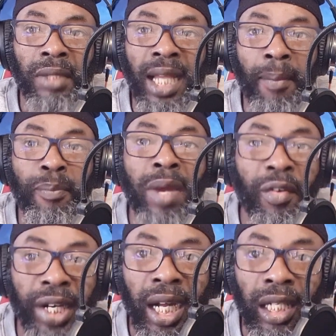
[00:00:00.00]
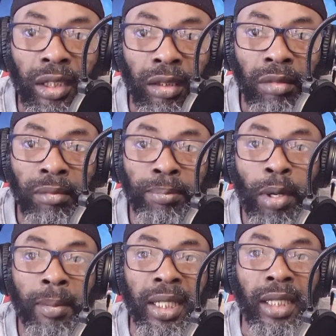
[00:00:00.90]
the American
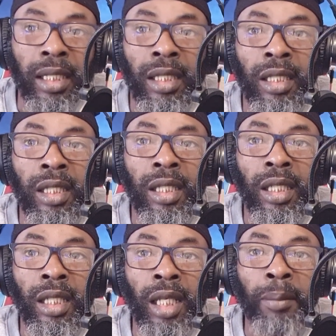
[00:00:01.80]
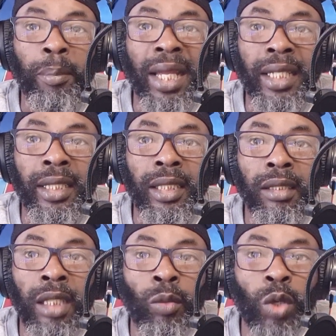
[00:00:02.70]
public, it meant
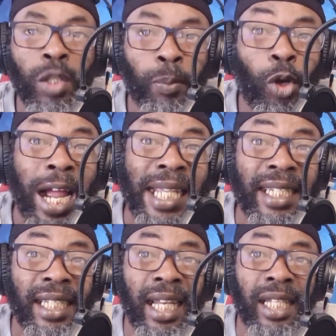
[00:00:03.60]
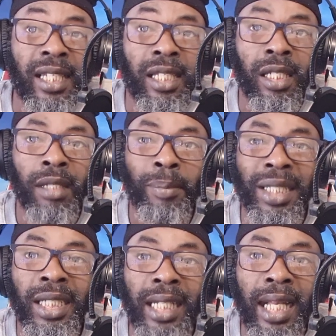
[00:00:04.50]
it was priceless,
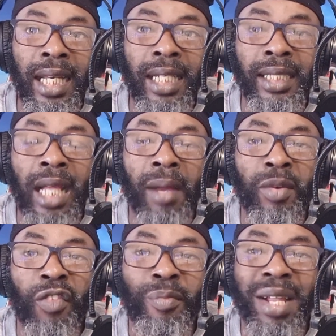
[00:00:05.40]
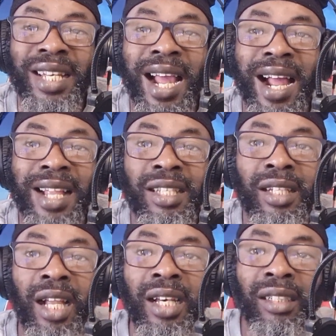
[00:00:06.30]
particularly at the time. Enough man
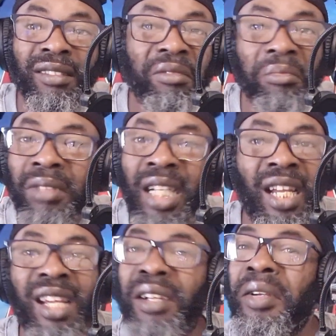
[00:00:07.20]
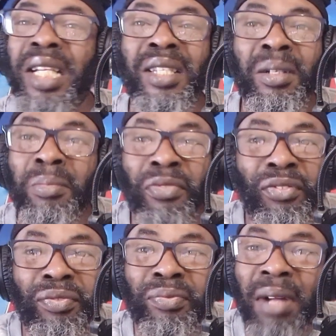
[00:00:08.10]
ask and create some
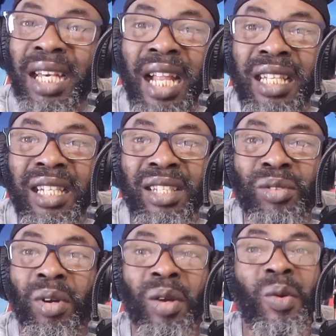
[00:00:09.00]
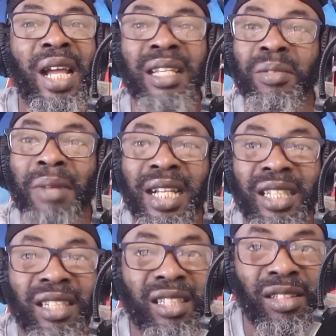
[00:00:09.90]
finance story why His
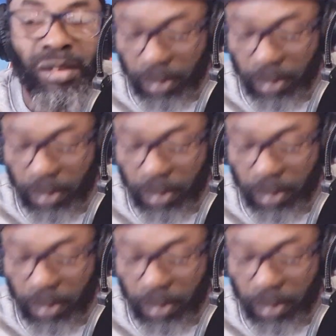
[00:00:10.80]
Majesty